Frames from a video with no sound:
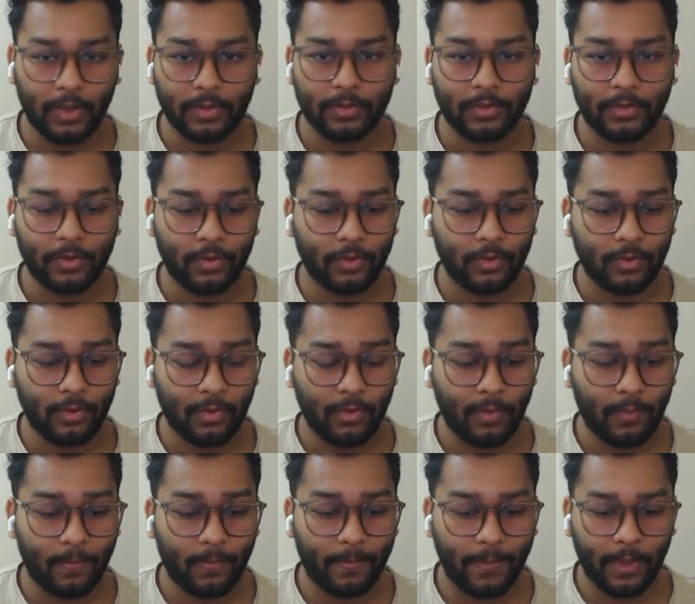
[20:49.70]
Okay,
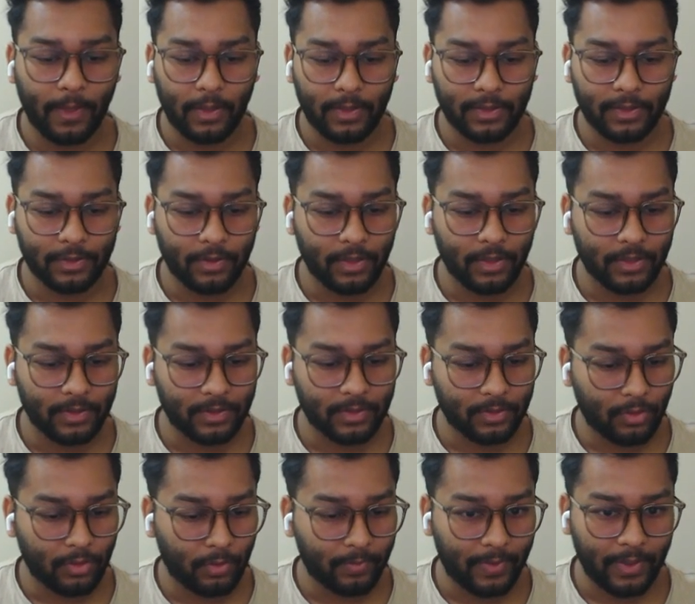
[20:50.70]
so the
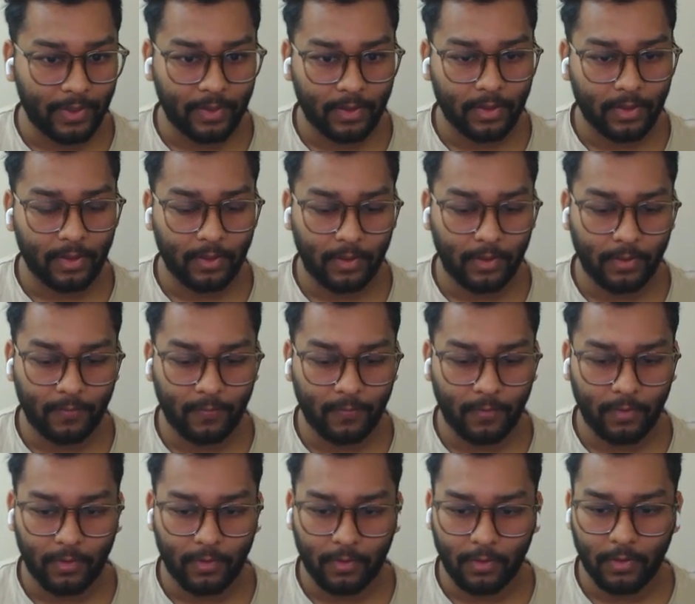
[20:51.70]
installation is complete
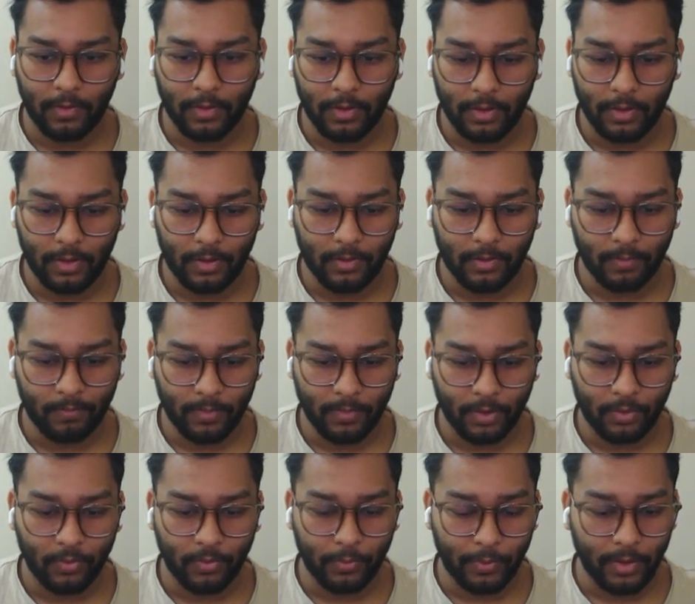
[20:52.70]

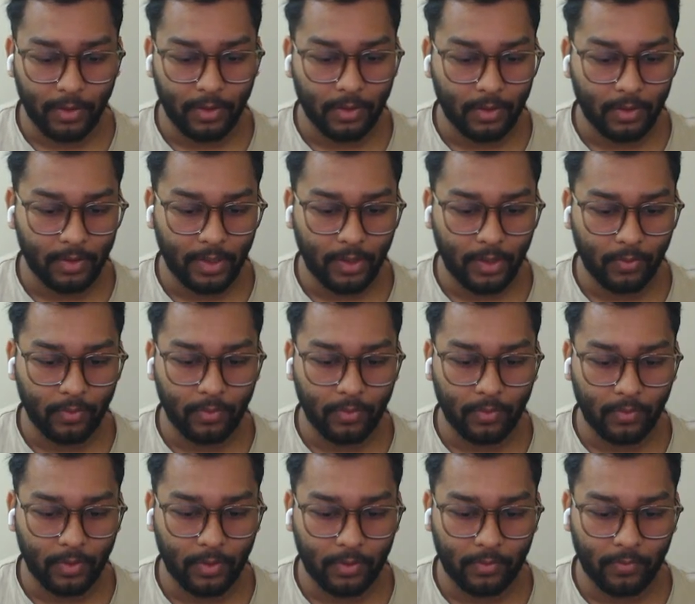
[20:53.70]
for the CUDA.
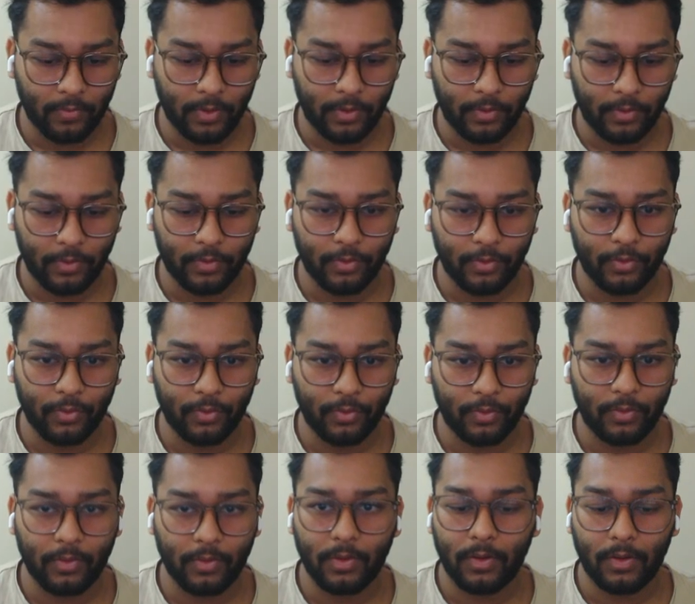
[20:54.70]
Now what we're going
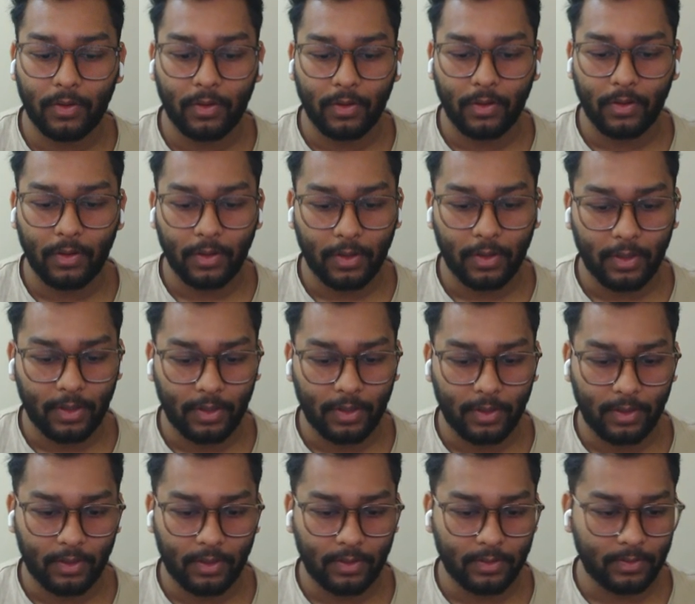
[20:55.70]
to do
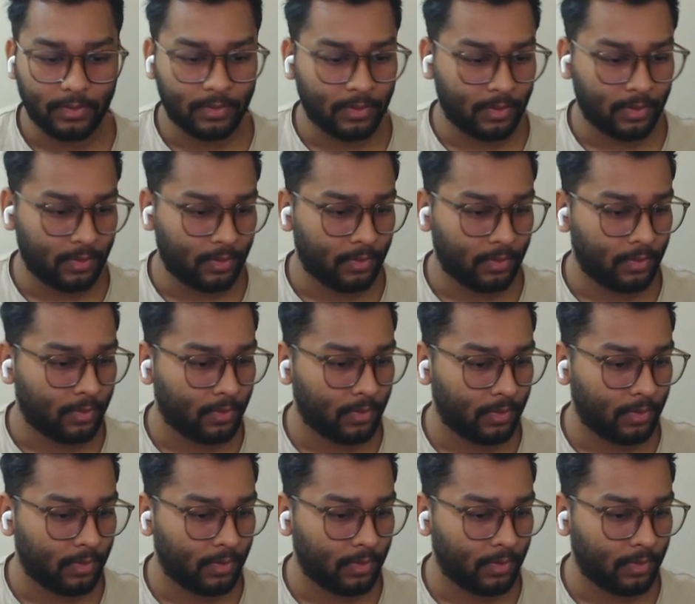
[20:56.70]
is